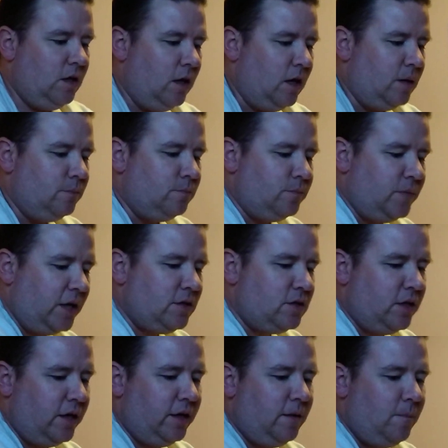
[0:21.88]
Um, next
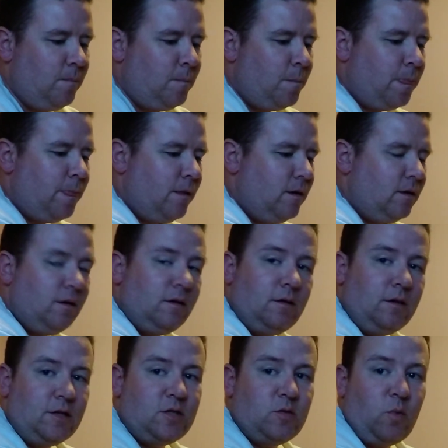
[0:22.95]
thing,
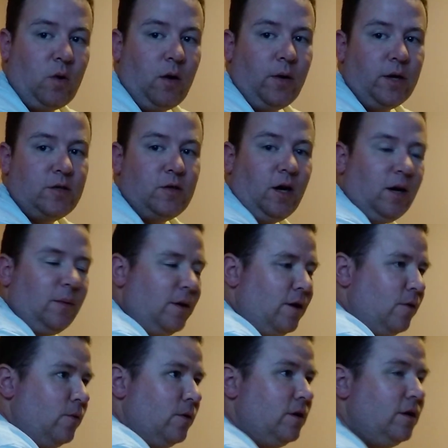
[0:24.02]
this is what I want to talk
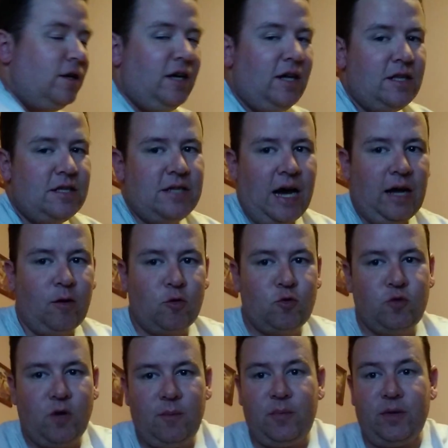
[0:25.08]
about. Donald
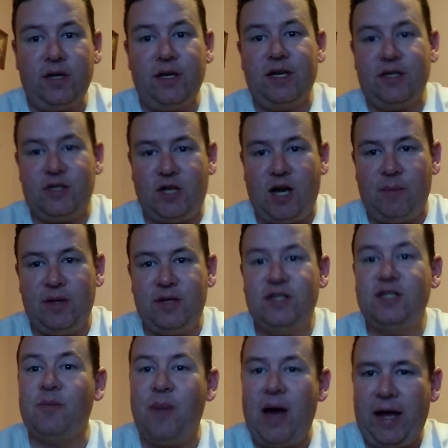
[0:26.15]
Trump is coming
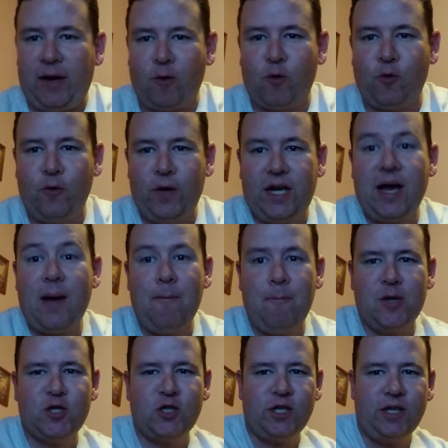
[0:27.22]
to Battle Creek,
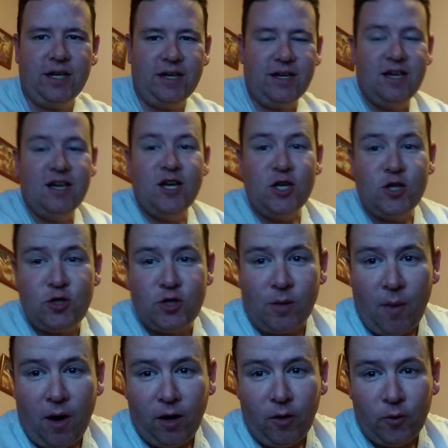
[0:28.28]
Michigan
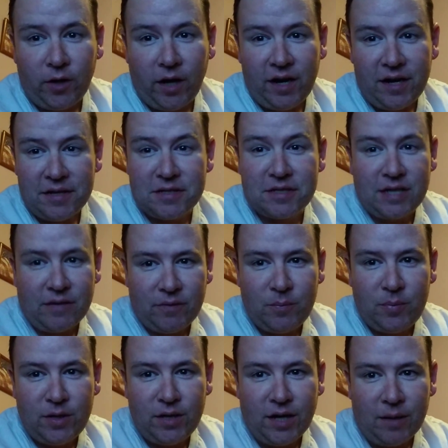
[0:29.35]
tomorrow night, 7
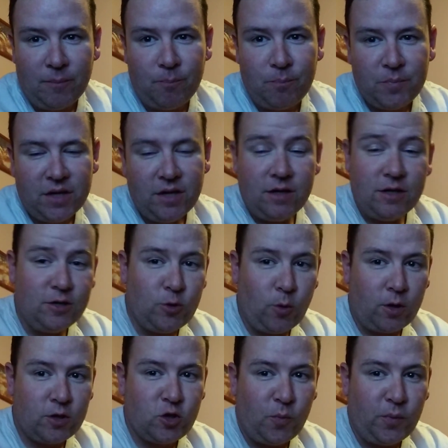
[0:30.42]
p.m.
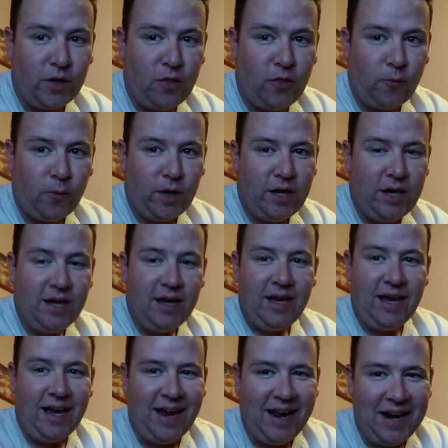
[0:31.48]
Doors open at 3,
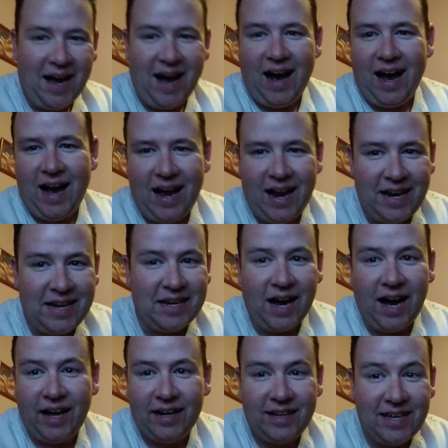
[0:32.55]
and I
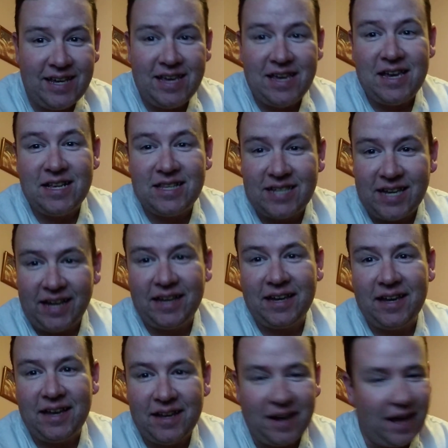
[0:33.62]
got an e
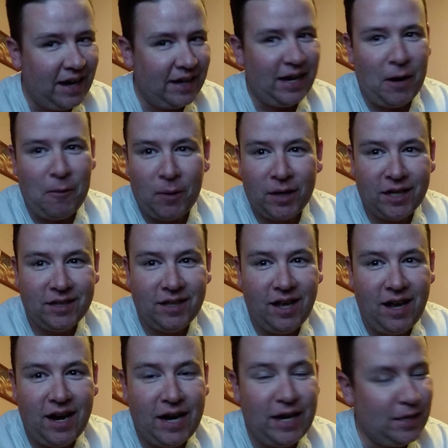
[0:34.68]
ticket. I got one
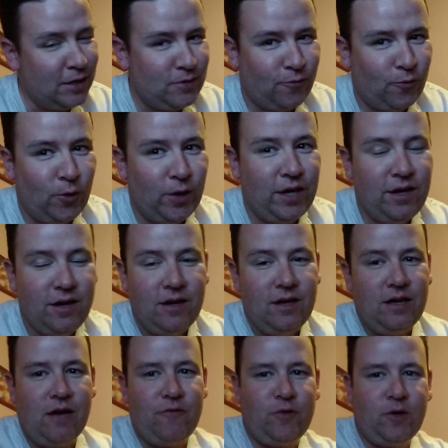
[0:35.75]
online. It's free
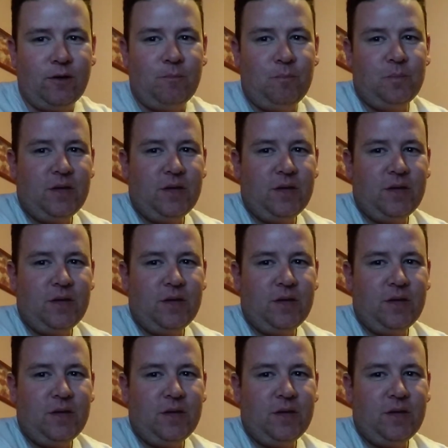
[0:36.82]
if you're.